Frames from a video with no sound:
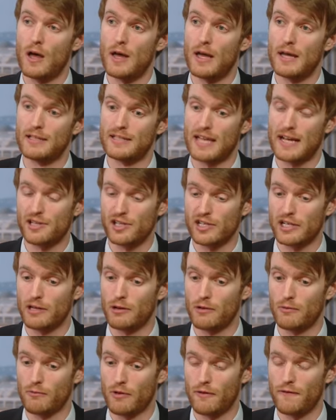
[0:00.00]
is
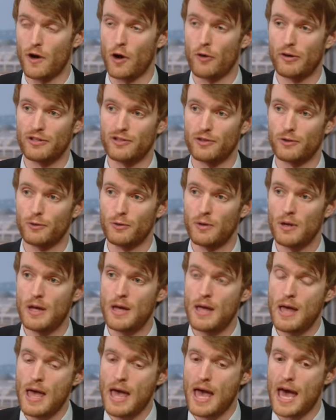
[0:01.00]
actually referring to.
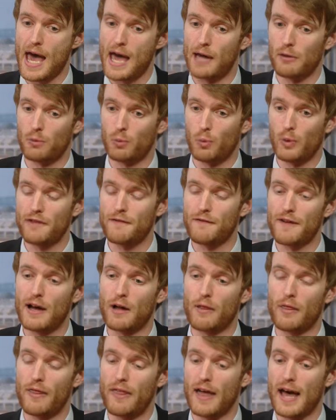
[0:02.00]
And we
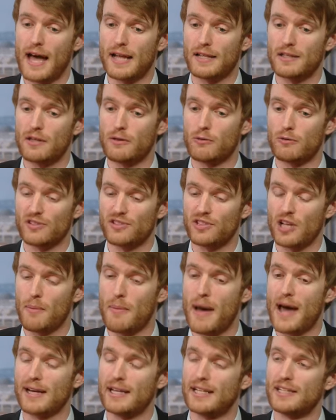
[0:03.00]
found that there are some
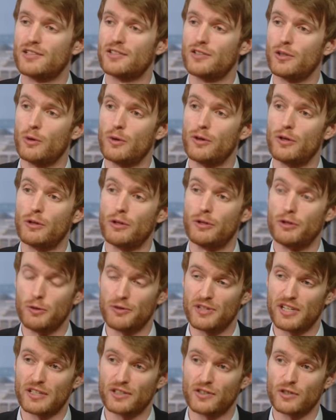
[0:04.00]
analysts who are
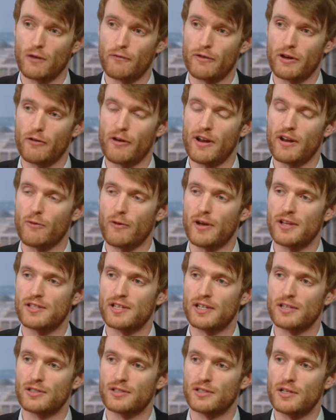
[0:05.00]
using sovereign credit
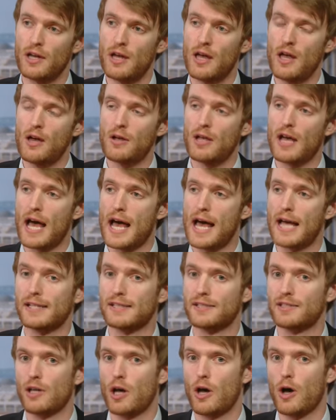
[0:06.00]
ratings
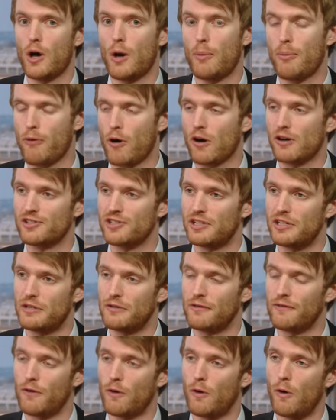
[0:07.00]
as a proxy
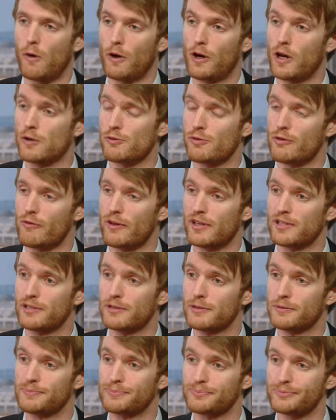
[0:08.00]
for country risk.
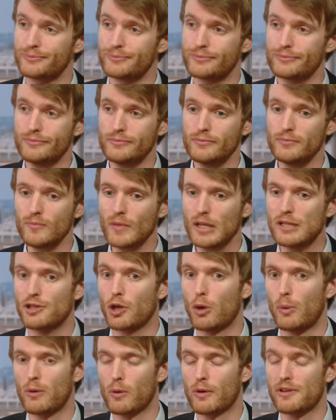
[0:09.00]

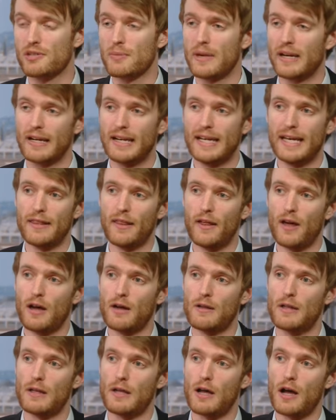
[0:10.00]
So we wanted to make clear
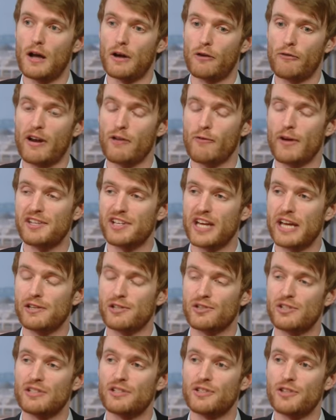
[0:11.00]
that credit rating
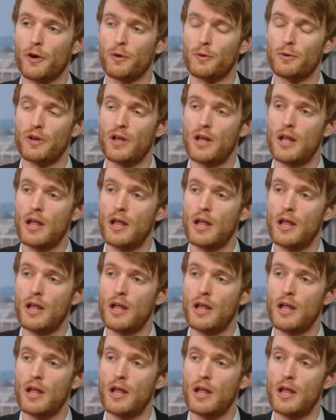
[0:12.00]
agencies don't